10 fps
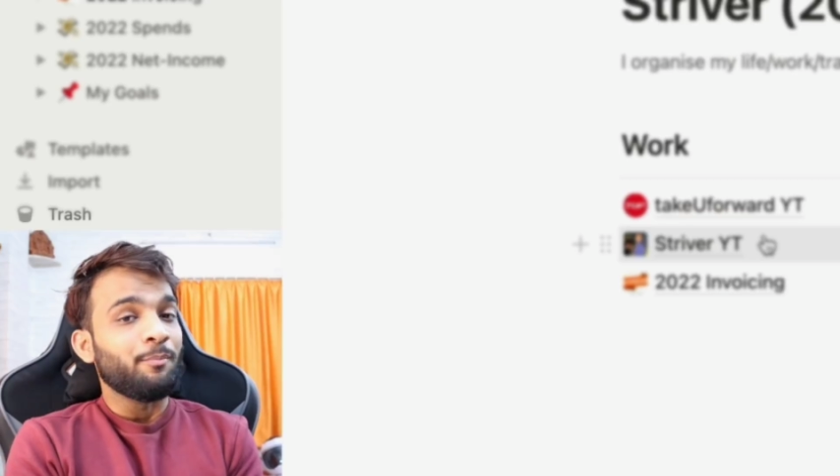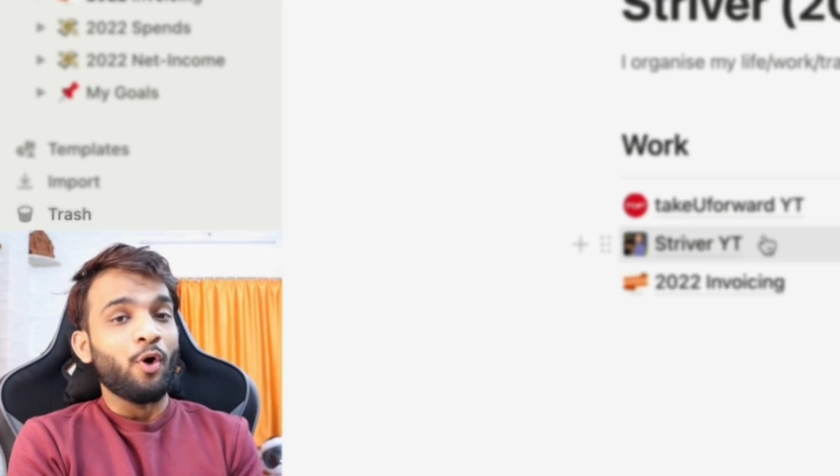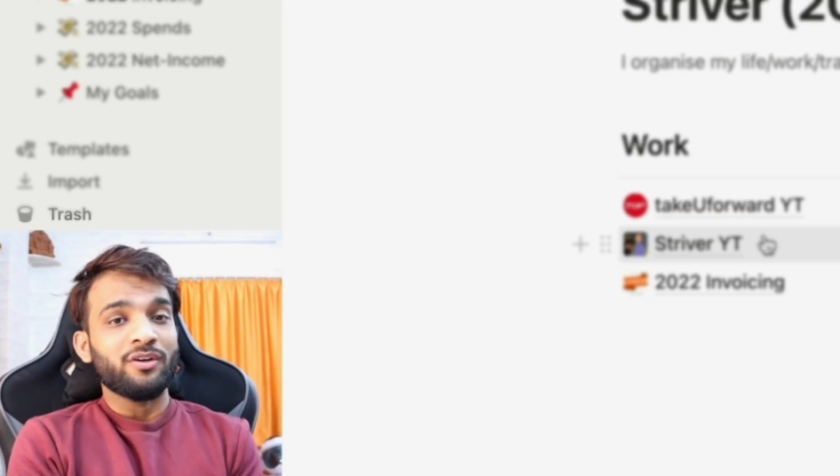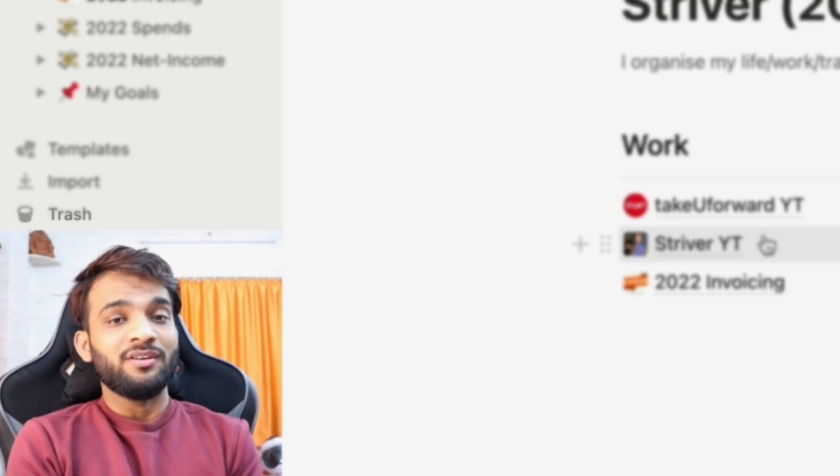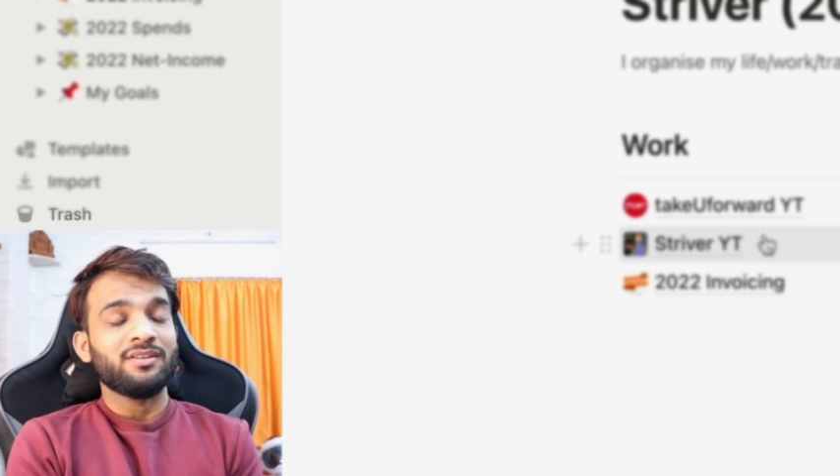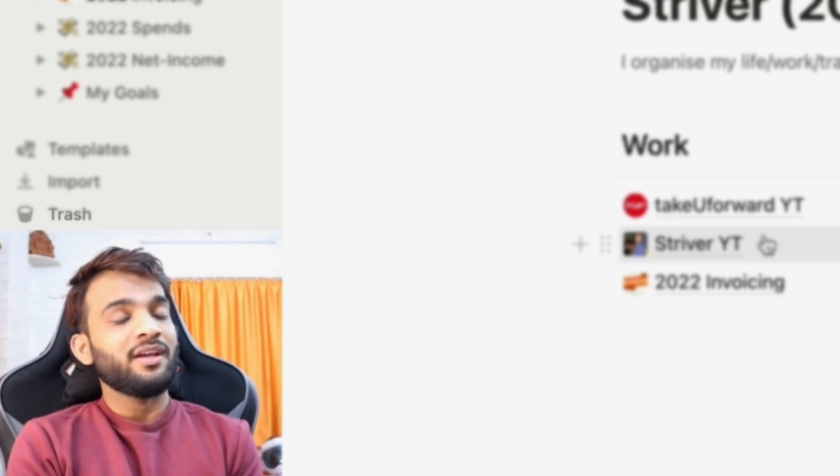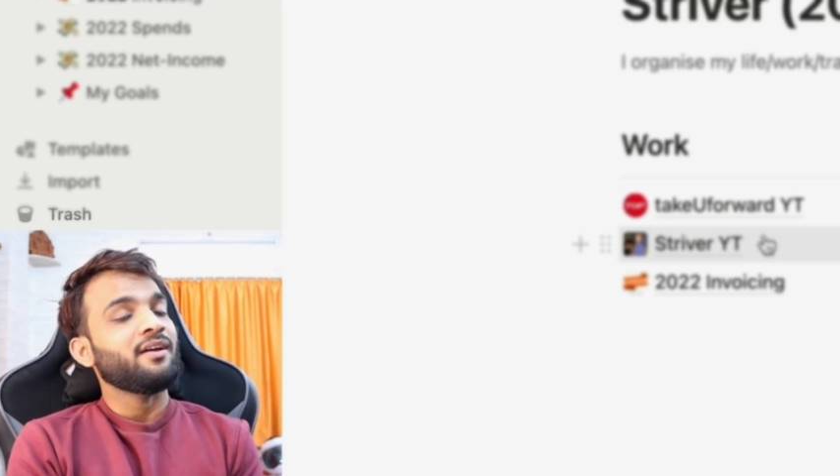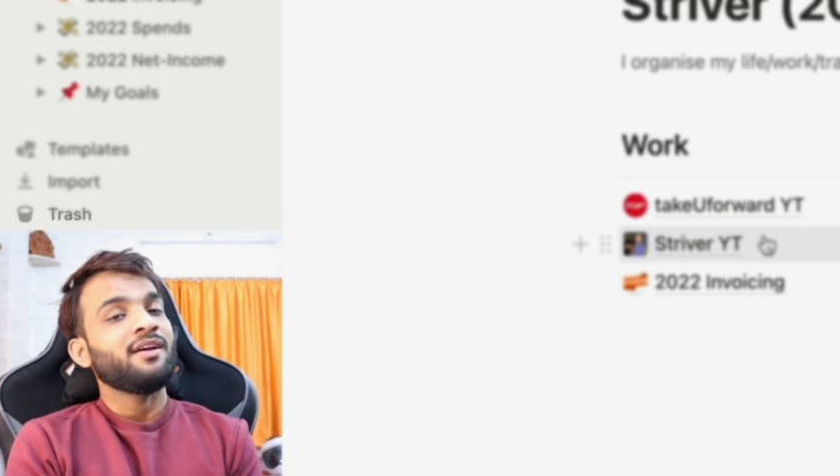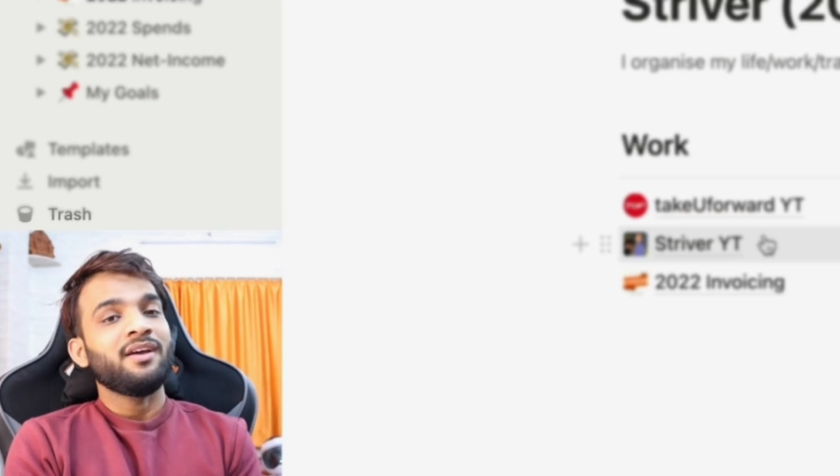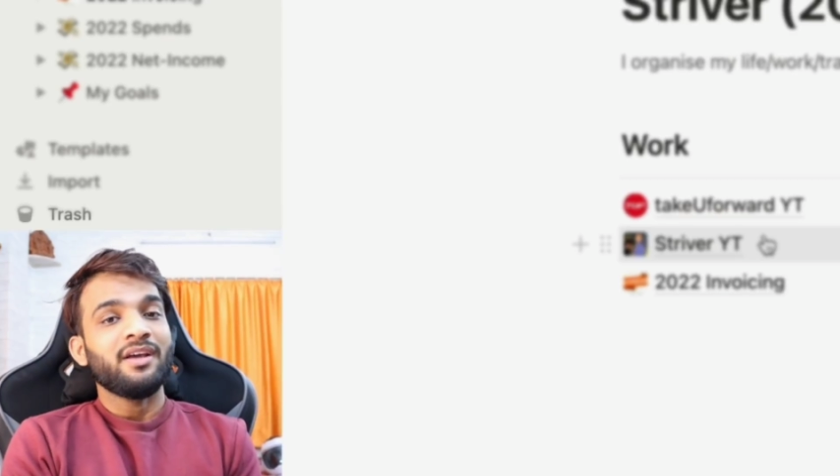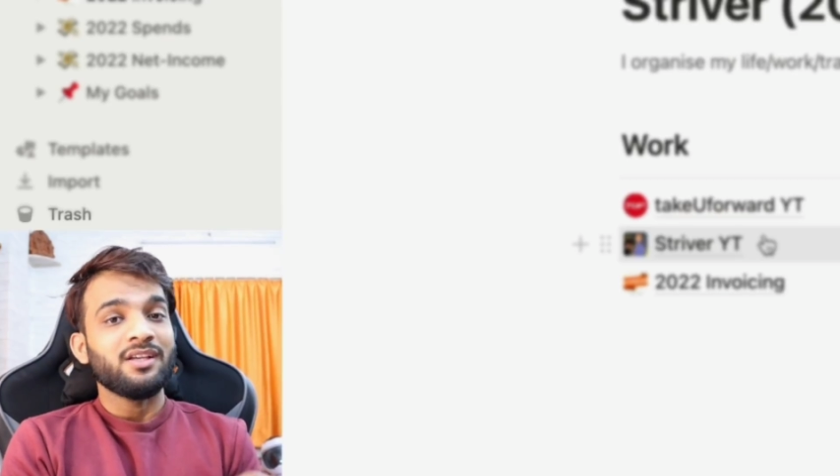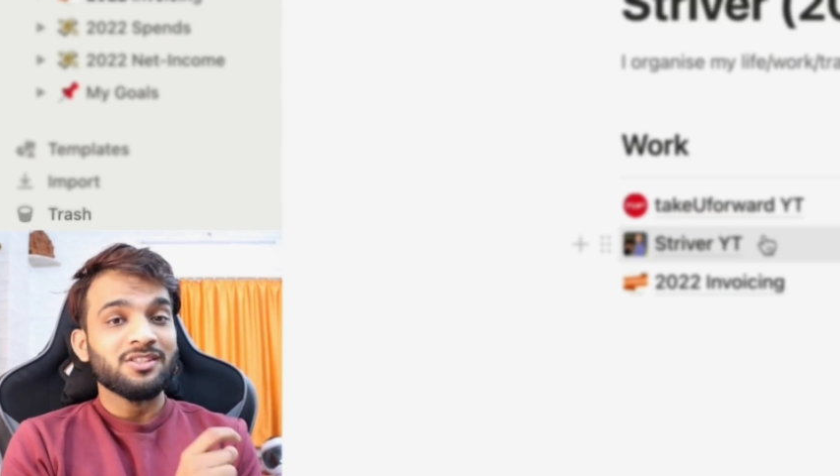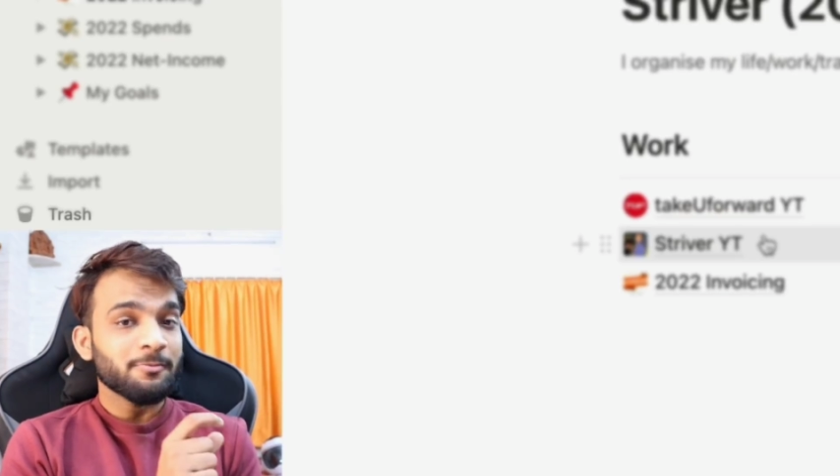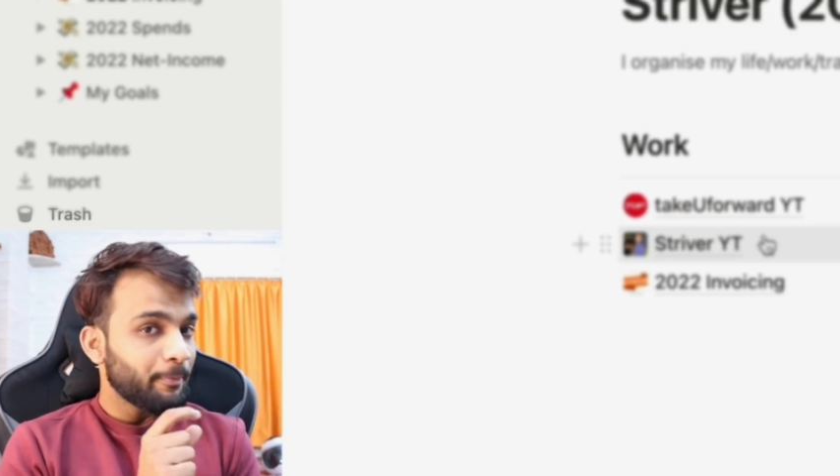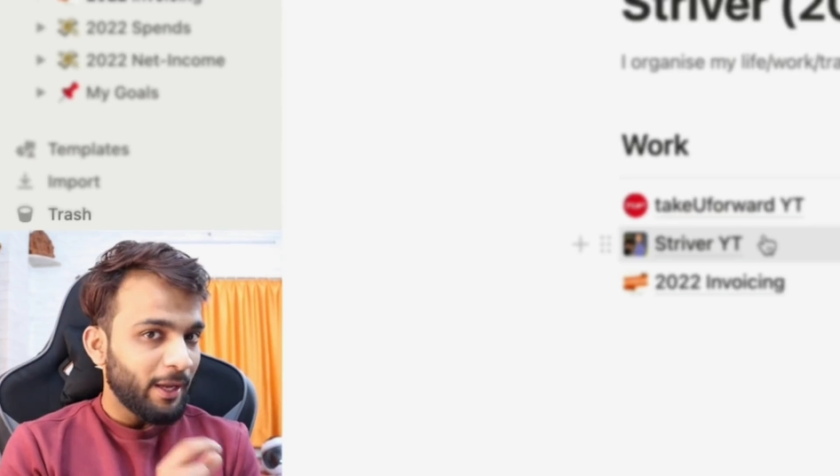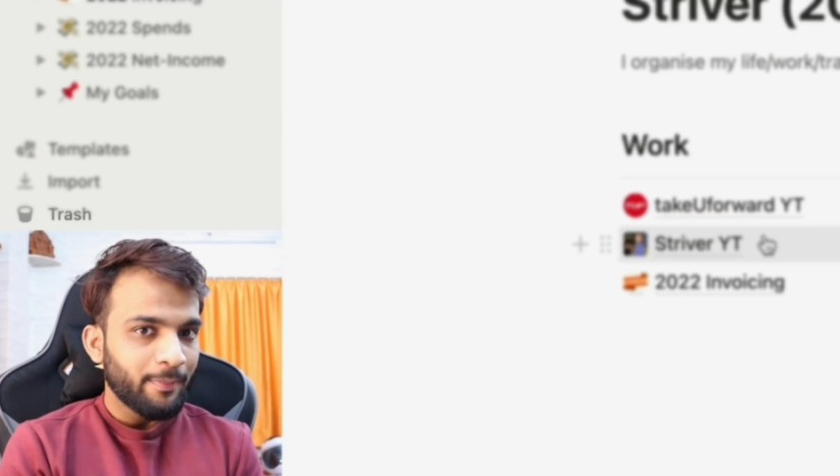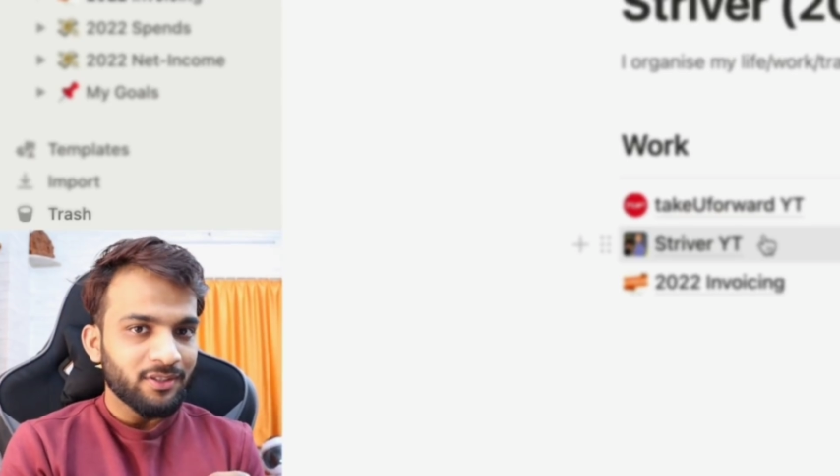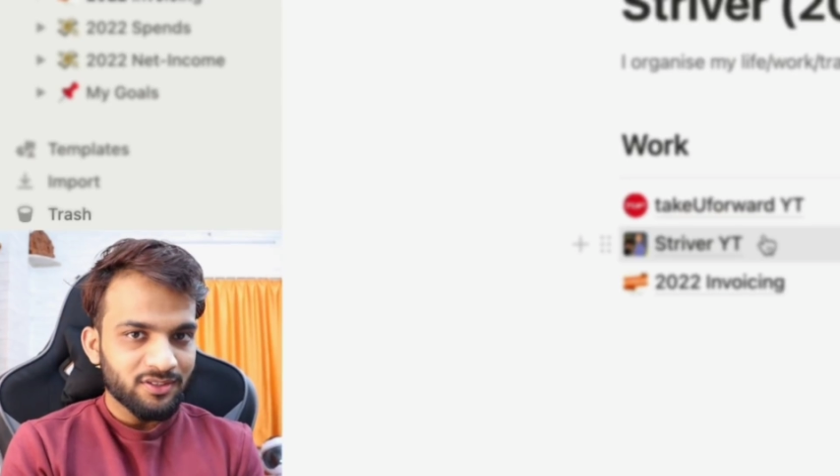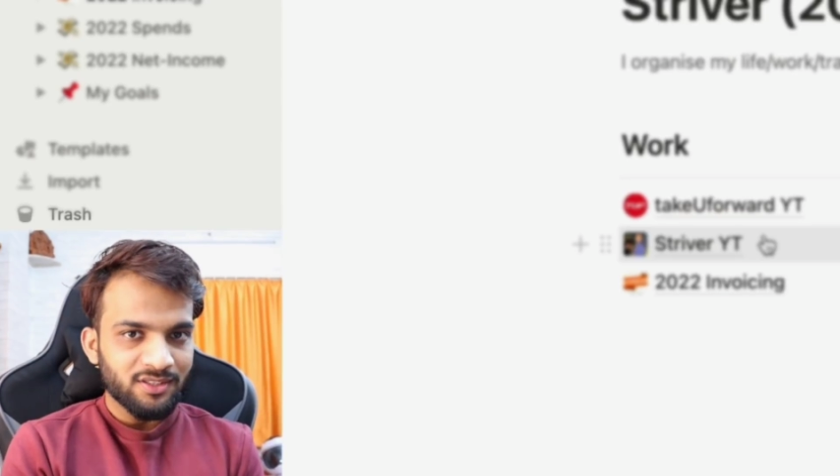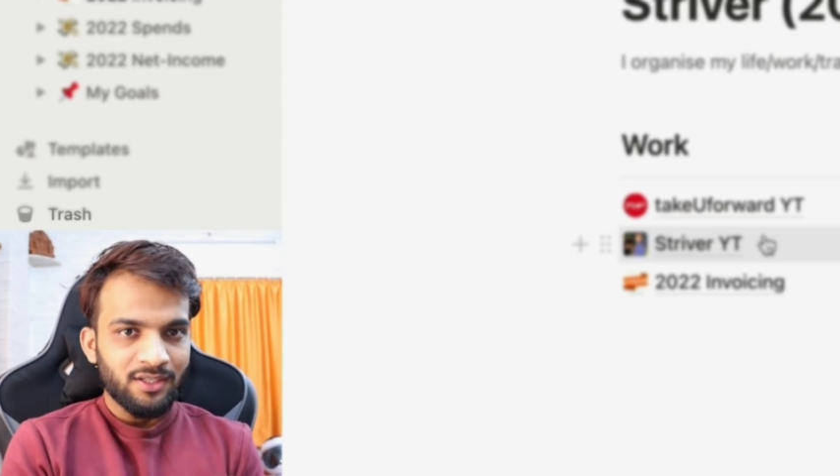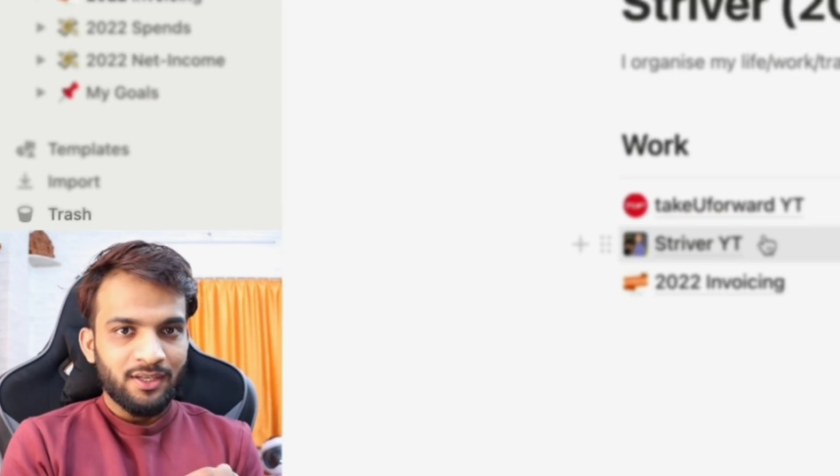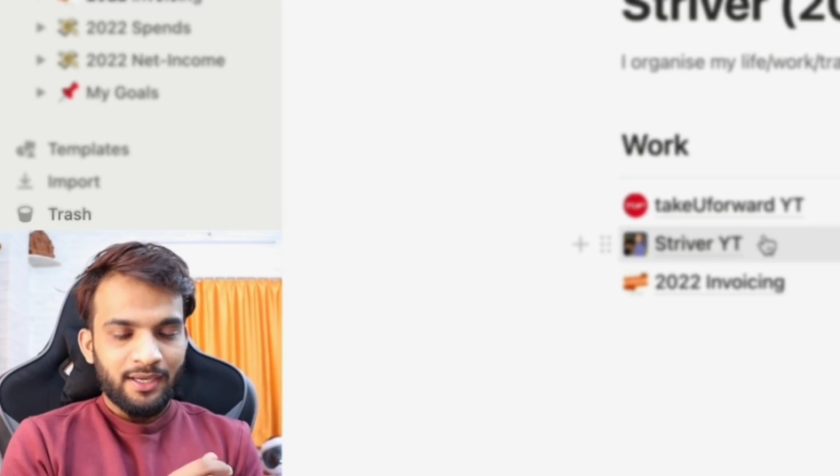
important thing is payments.